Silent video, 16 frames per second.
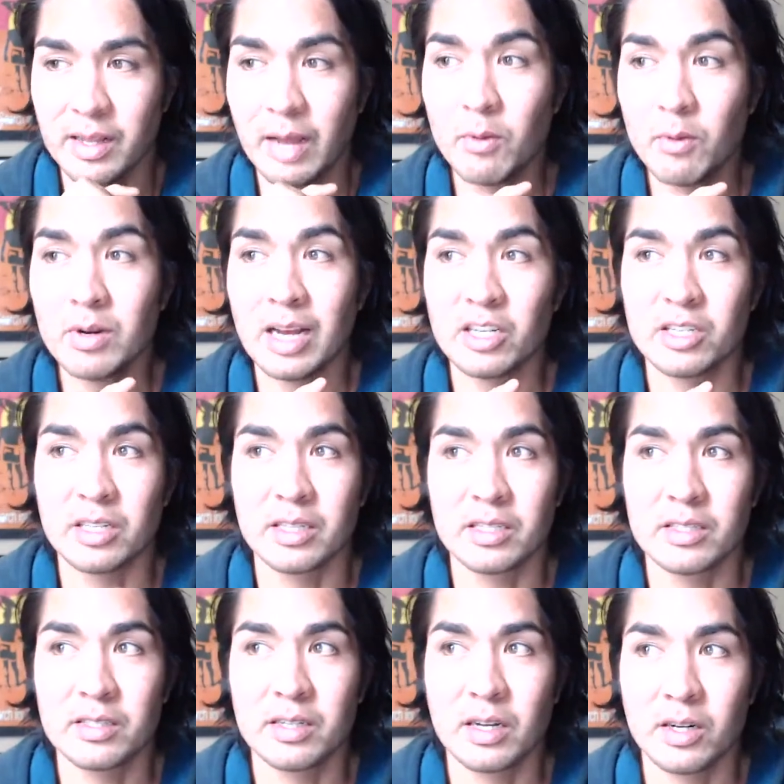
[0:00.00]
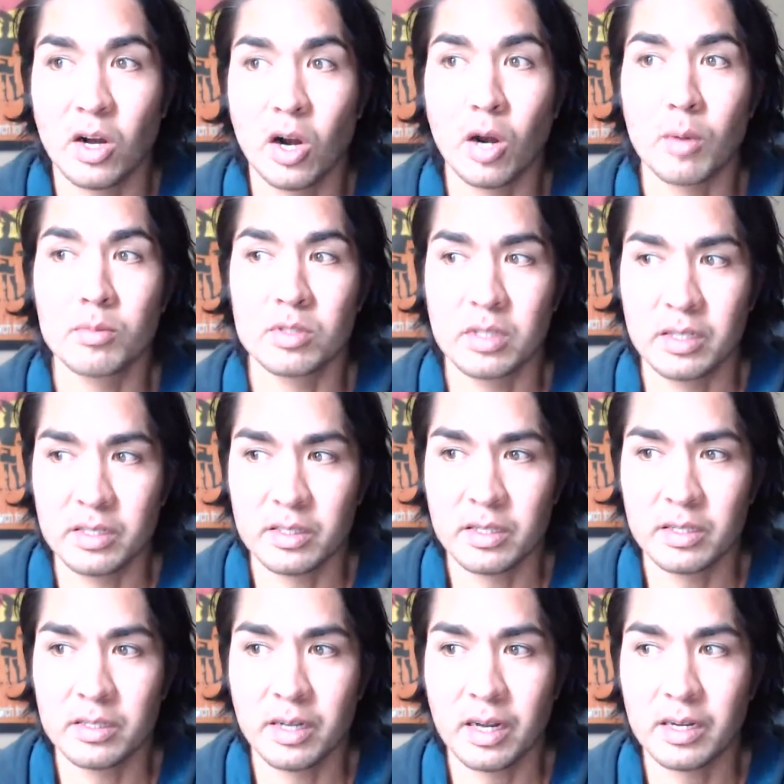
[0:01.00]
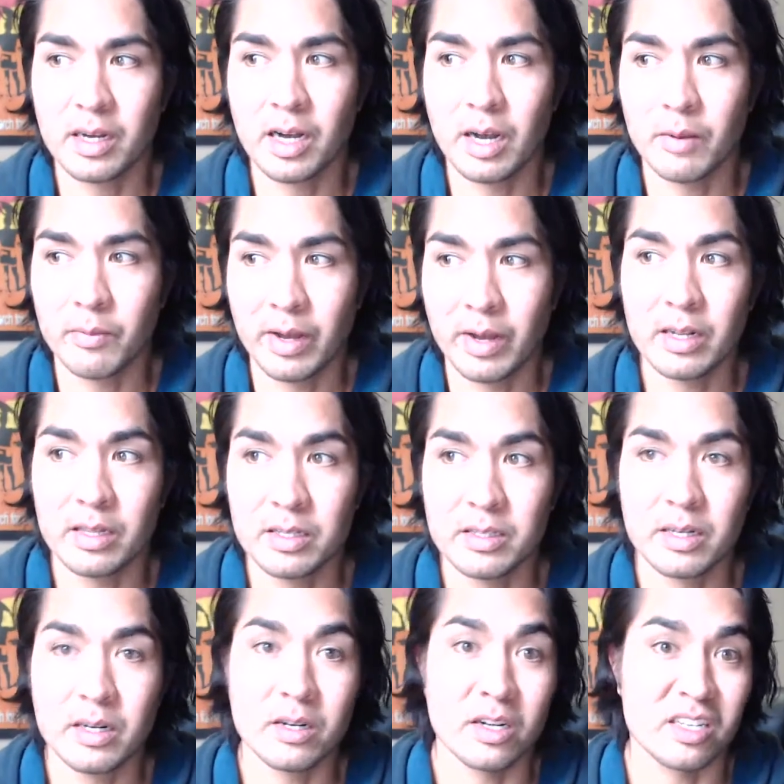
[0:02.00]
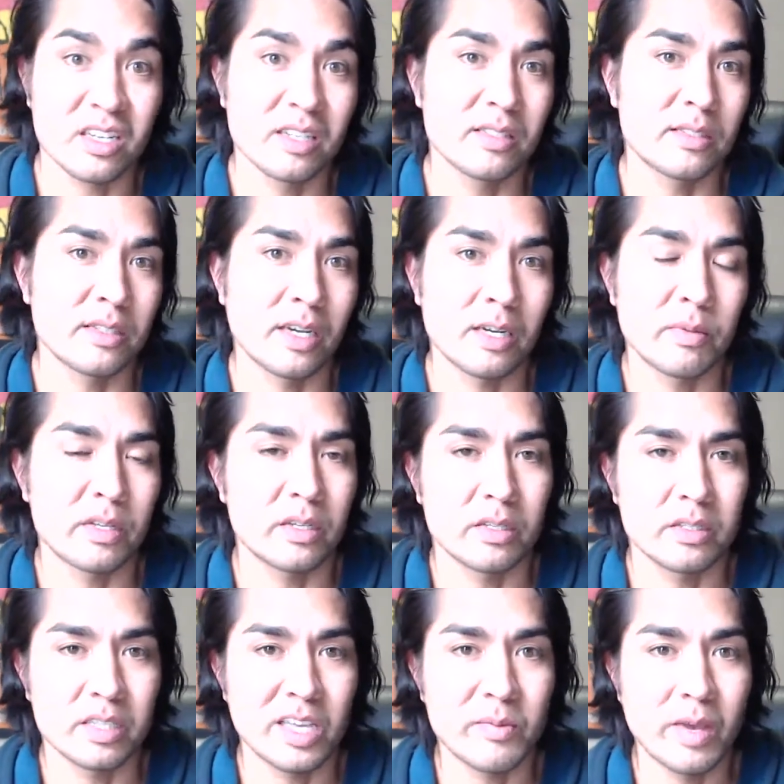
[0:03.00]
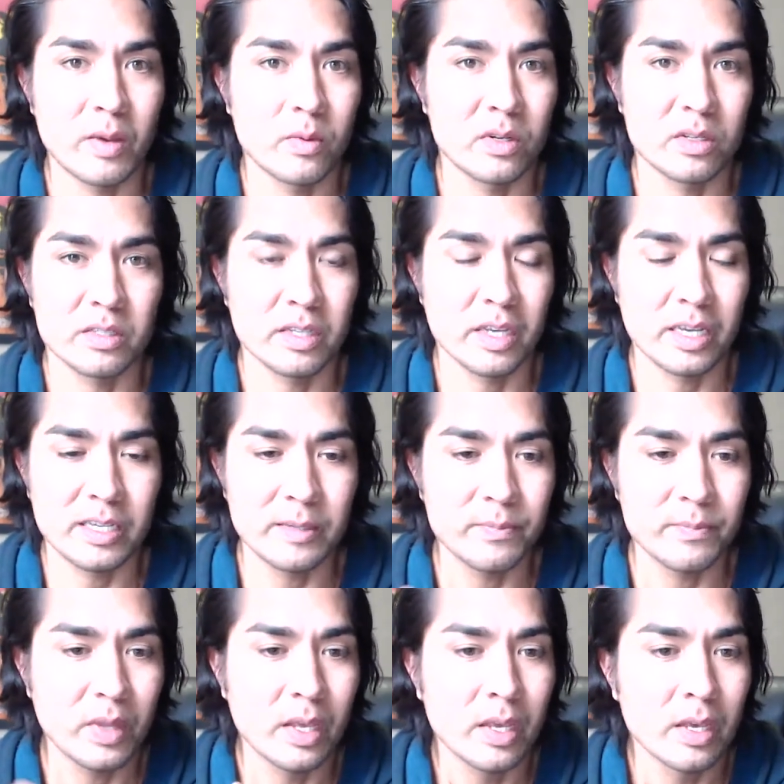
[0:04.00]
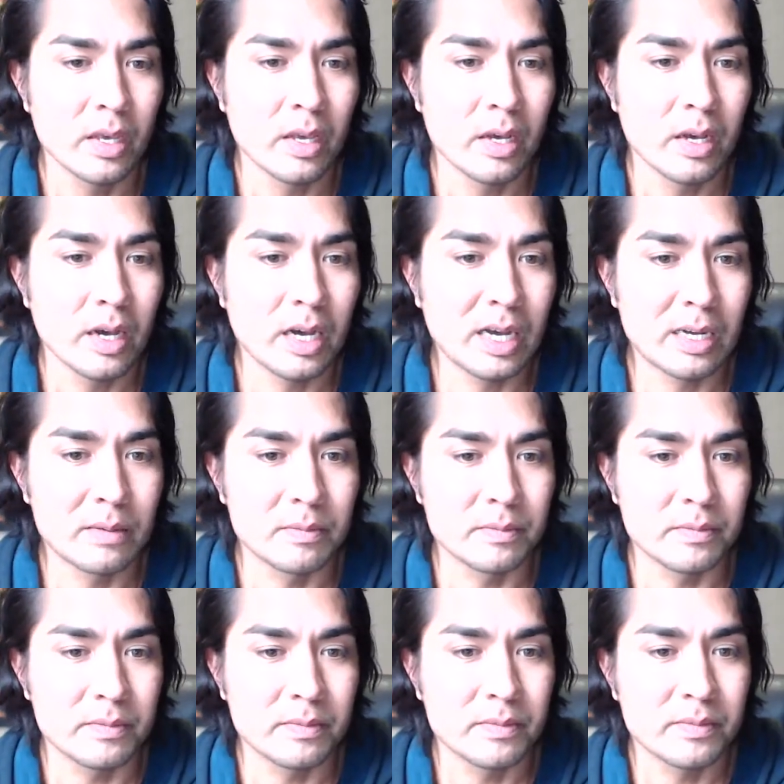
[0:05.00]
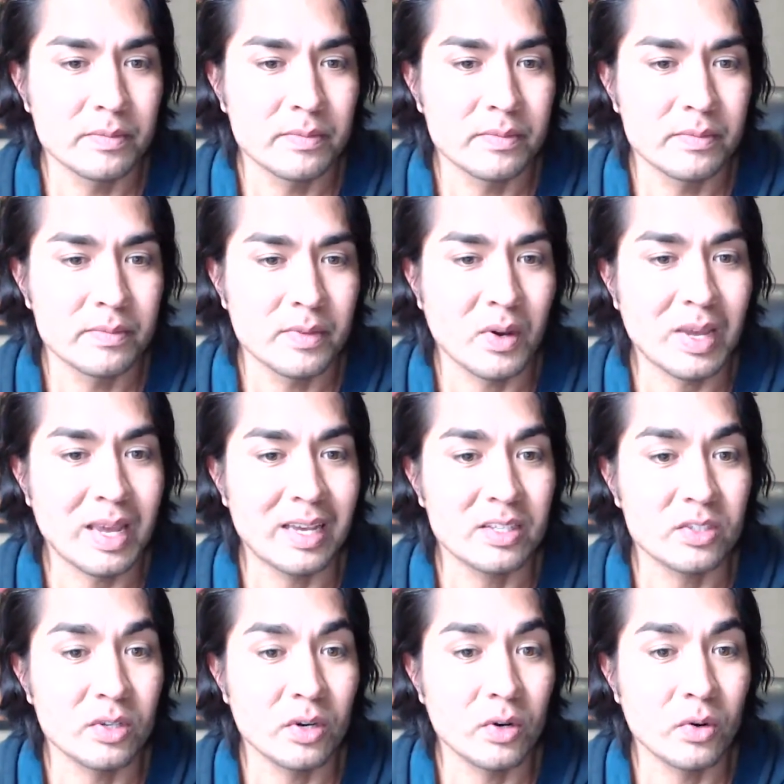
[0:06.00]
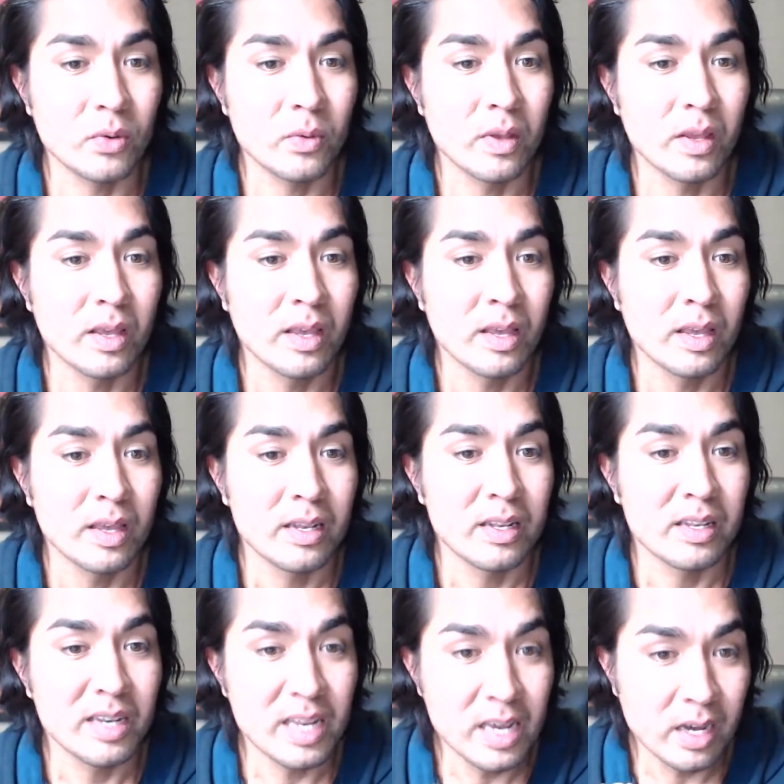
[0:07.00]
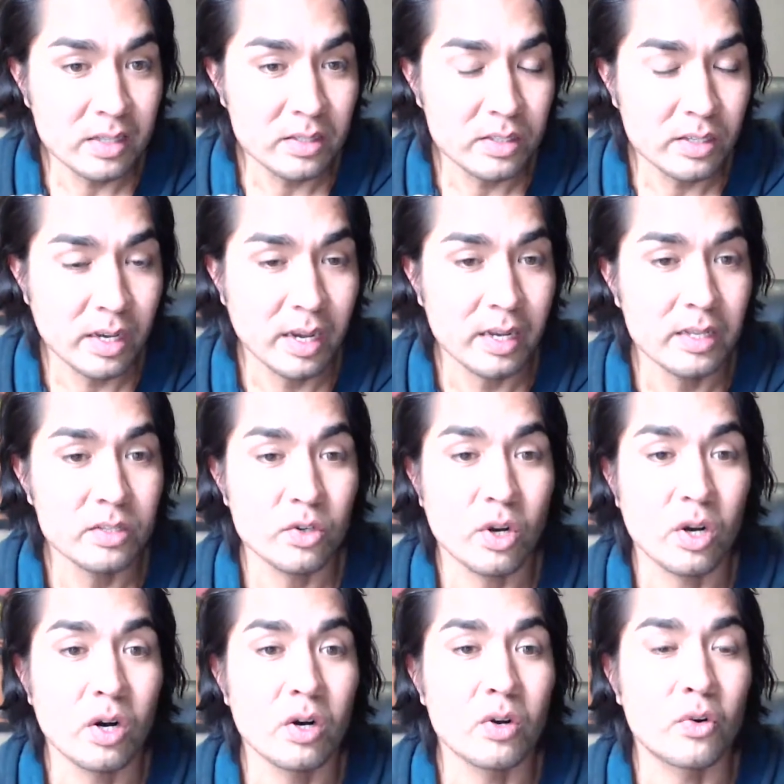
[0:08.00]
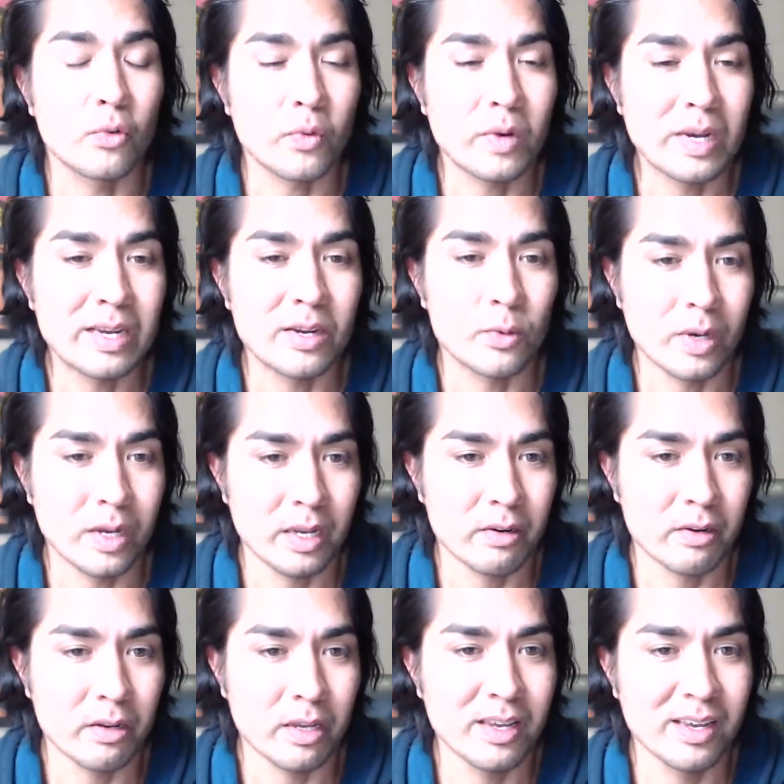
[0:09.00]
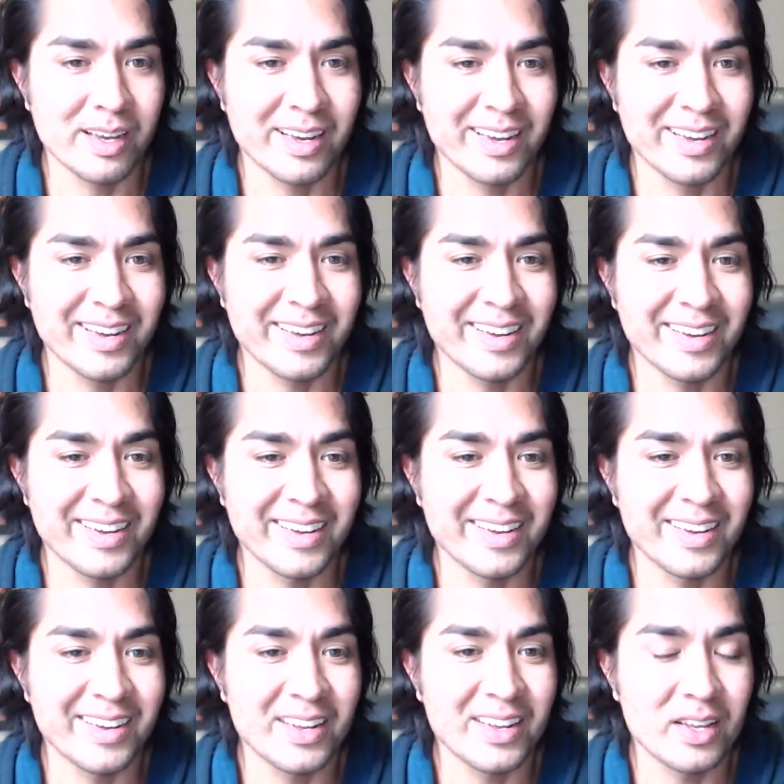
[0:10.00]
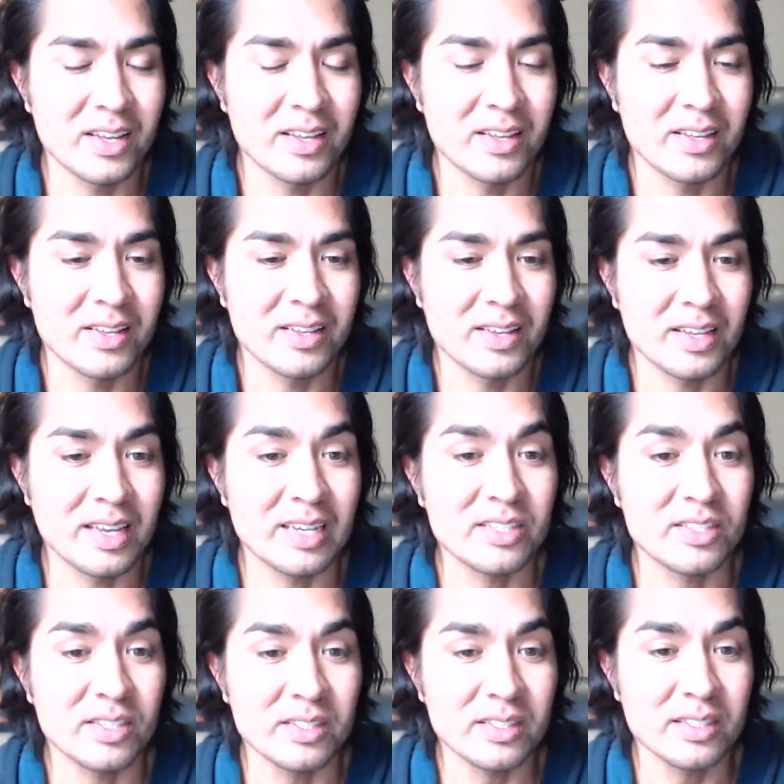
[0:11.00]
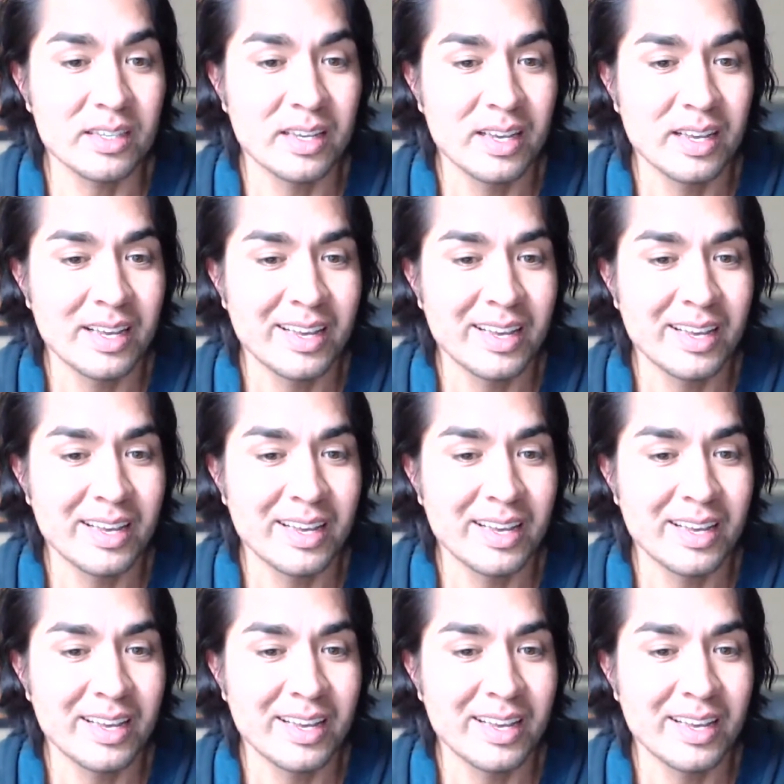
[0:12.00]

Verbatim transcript: That one actually listed on armslist.com. I had to list that on a gun site because eBay wouldn't take it. Um, okay, so neon sign. These are all great, great uh, guesses.